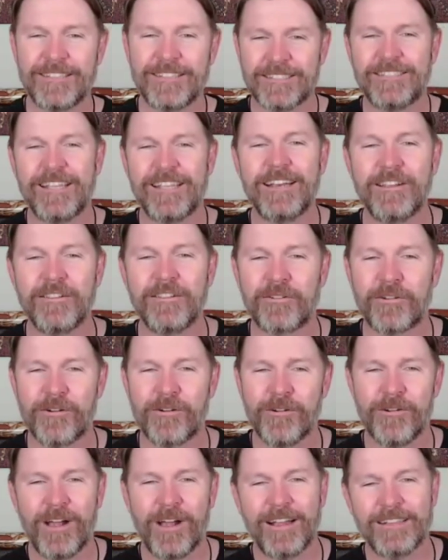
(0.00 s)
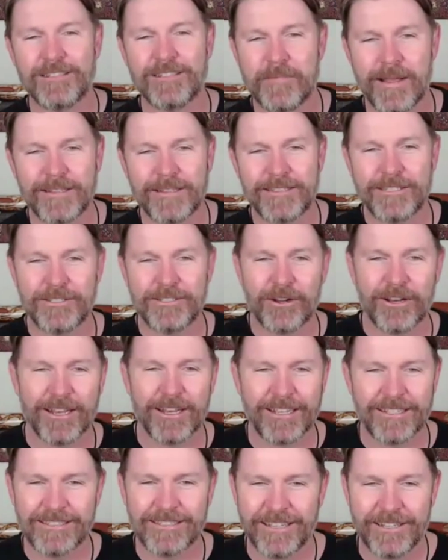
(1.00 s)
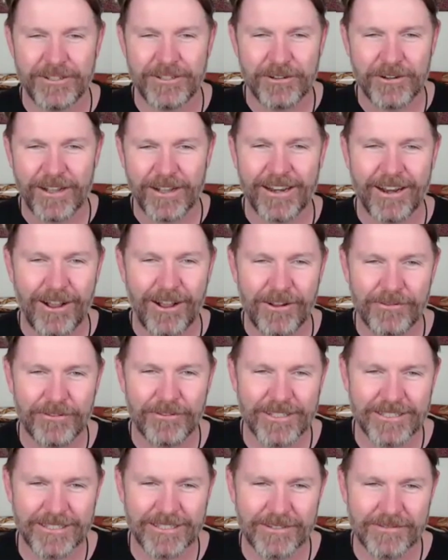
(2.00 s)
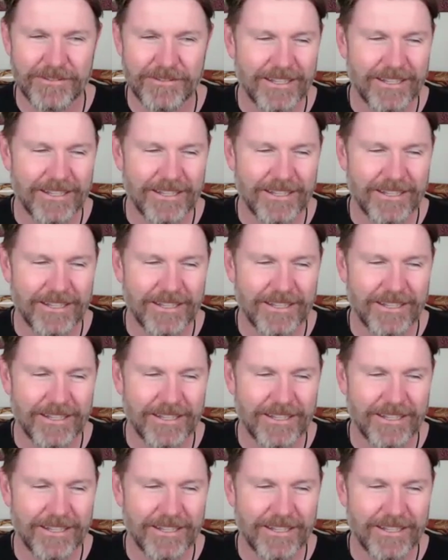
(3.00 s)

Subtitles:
send it through as a message on LinkedIn. You'll get hopefully some